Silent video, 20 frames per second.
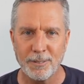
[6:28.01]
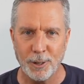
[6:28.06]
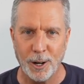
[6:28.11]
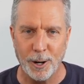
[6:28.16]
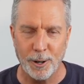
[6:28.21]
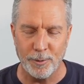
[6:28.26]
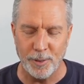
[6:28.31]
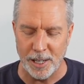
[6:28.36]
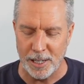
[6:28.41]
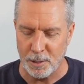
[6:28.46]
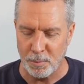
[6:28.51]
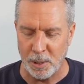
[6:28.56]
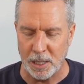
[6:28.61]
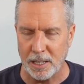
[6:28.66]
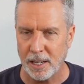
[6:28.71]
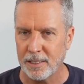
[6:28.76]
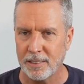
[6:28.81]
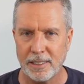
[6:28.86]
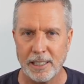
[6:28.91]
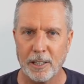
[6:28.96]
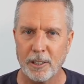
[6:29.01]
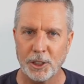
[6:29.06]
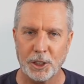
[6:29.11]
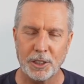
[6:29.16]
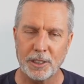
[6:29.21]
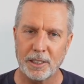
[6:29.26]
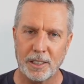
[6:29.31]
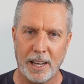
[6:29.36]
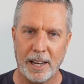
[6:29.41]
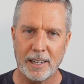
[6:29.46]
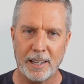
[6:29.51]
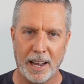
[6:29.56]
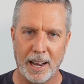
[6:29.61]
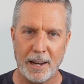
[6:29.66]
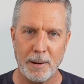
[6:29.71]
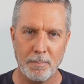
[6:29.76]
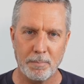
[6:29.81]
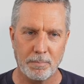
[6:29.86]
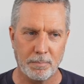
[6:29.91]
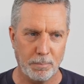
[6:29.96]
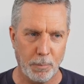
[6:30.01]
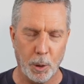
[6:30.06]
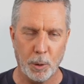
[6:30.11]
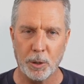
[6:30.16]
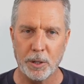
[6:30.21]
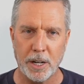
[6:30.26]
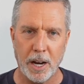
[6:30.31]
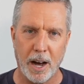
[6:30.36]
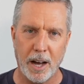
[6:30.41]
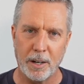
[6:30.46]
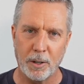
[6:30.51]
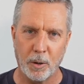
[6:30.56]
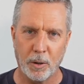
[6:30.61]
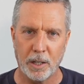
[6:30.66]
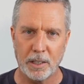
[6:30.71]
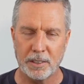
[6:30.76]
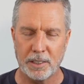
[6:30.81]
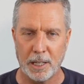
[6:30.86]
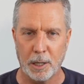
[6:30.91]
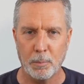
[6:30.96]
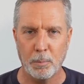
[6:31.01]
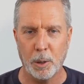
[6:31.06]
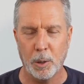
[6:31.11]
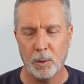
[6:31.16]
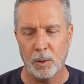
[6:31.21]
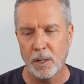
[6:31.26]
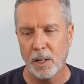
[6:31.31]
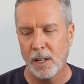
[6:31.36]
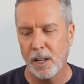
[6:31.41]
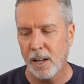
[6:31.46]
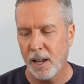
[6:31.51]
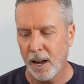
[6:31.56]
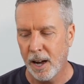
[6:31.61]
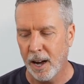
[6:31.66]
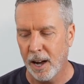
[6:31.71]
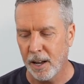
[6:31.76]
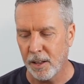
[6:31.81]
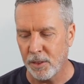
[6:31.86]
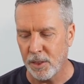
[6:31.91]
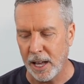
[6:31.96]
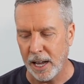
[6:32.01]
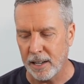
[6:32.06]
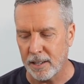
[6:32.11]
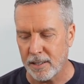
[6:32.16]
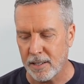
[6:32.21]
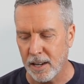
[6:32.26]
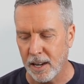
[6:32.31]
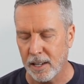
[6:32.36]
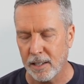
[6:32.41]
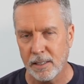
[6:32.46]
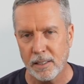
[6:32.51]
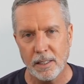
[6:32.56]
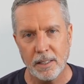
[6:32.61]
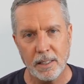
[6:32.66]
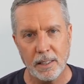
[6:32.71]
R Vs, because they're just like a motor yacht or a sailboat uh, that uh,